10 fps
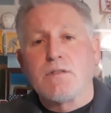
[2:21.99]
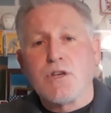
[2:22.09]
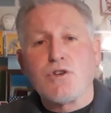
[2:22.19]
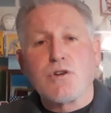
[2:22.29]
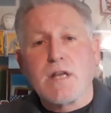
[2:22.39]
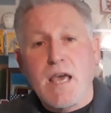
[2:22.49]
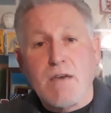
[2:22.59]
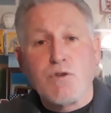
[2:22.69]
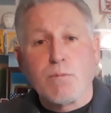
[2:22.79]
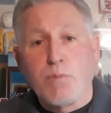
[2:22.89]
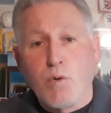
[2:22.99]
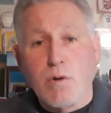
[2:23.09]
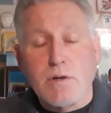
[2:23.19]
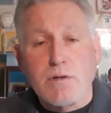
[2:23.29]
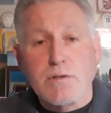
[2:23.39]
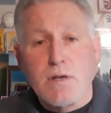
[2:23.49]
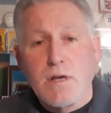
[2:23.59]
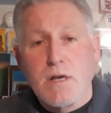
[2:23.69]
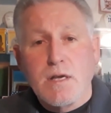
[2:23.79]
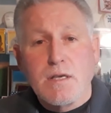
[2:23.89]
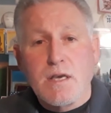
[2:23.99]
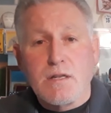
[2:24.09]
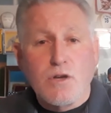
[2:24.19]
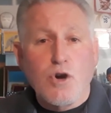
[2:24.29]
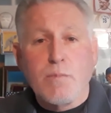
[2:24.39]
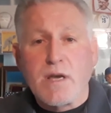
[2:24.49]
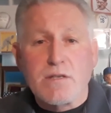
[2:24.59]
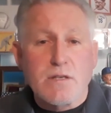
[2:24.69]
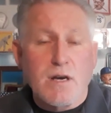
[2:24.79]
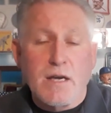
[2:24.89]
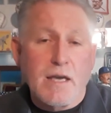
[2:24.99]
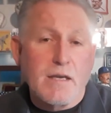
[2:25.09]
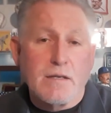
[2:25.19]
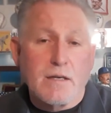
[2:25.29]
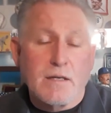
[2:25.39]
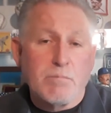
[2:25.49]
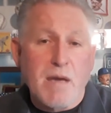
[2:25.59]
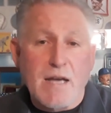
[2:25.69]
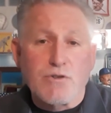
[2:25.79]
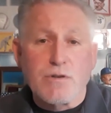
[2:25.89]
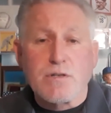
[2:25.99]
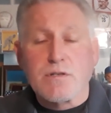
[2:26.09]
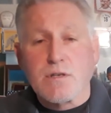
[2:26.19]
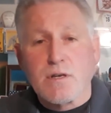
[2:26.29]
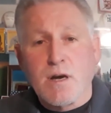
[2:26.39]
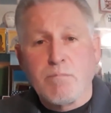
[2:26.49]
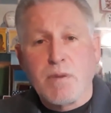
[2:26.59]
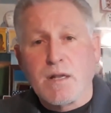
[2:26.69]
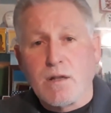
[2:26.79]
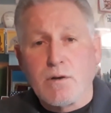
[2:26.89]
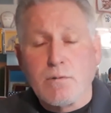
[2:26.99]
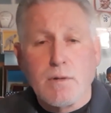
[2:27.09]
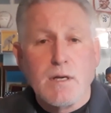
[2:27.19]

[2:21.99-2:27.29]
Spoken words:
Then you're going to have your porters get Gomez a mattress, a pillow,